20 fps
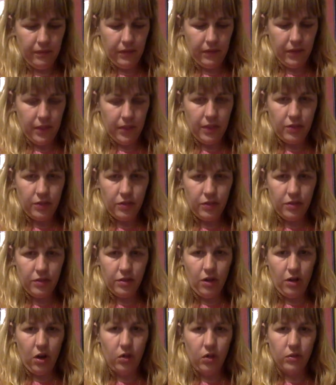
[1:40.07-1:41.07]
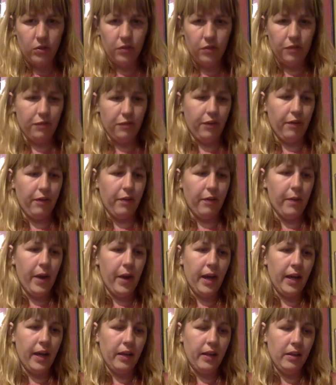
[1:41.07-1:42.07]
It doesn't hold up very
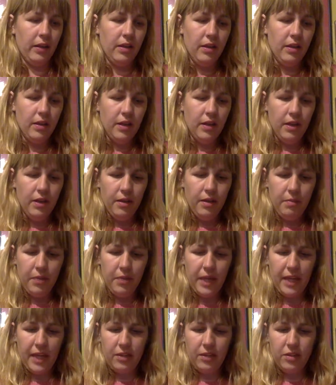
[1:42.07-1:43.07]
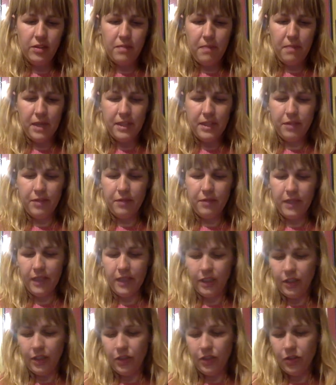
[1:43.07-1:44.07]
well, but that doesn't matter
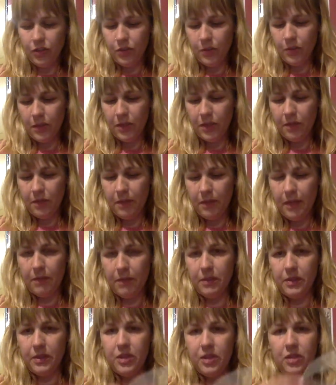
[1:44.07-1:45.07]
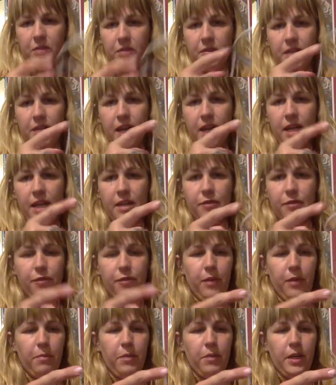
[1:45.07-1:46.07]
really. You just want to be able to tie your
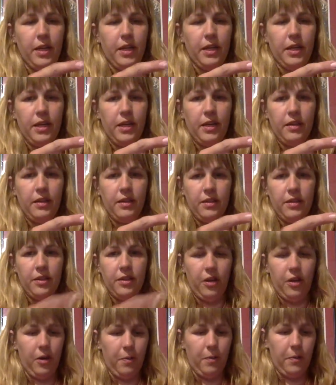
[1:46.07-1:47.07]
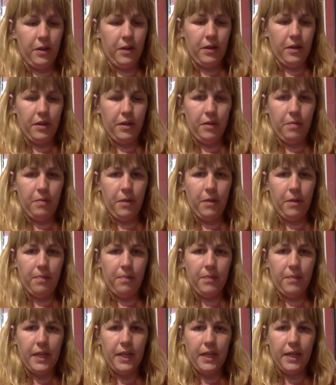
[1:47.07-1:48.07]
fabric at the top and at the
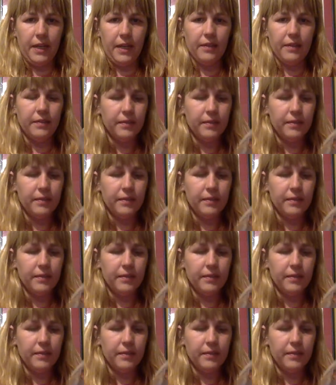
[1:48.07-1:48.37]
bottom here.